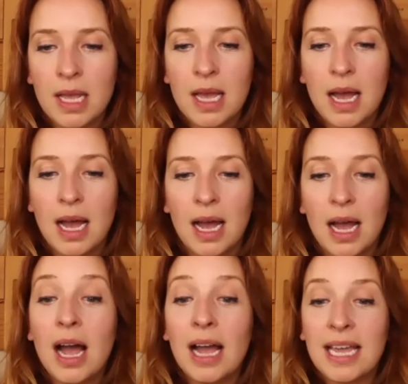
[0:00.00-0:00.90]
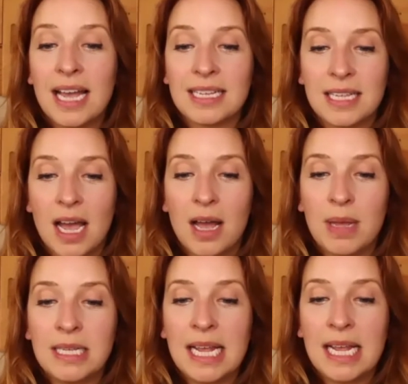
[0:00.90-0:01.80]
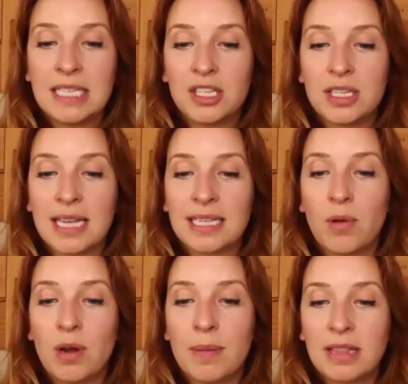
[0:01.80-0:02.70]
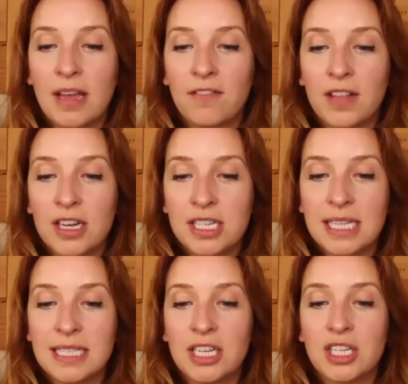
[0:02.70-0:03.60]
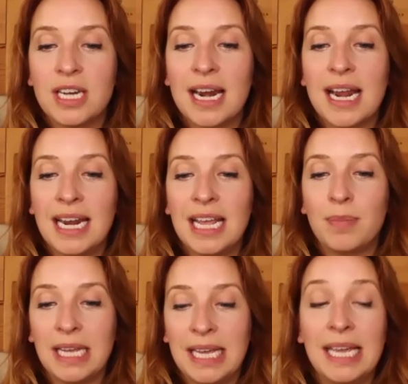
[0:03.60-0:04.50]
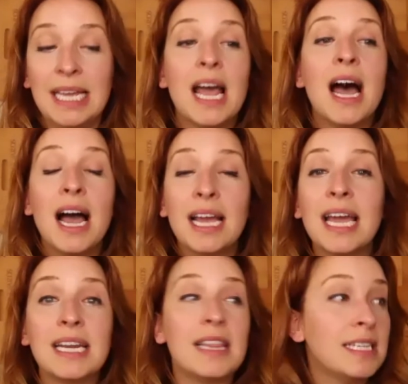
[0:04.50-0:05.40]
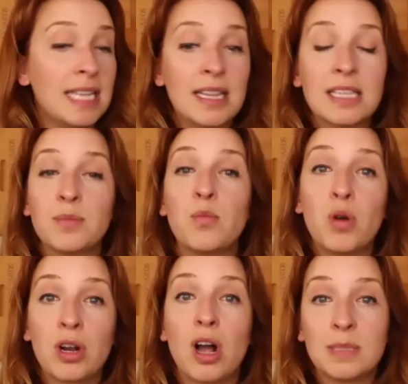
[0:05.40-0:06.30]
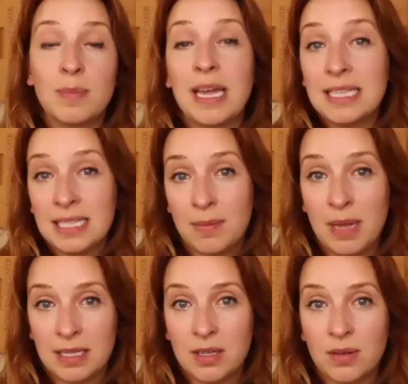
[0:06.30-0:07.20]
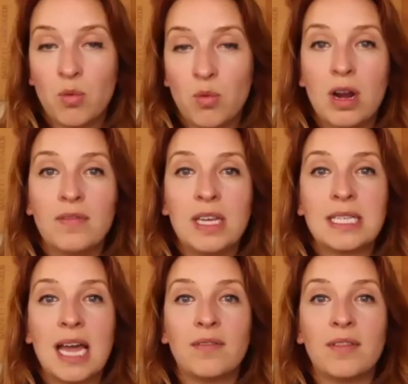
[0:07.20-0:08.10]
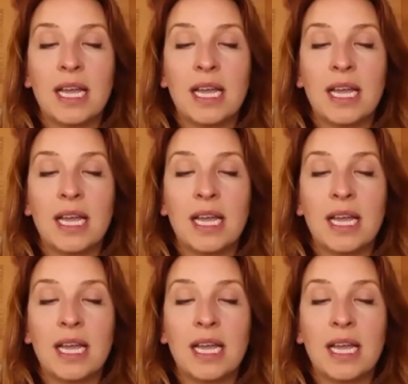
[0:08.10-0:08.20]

yes, and Nancy's just asking, what about that flush sensation, not headache, but heat? Again, they say that's more caused by histamine. So it's more of these kind of like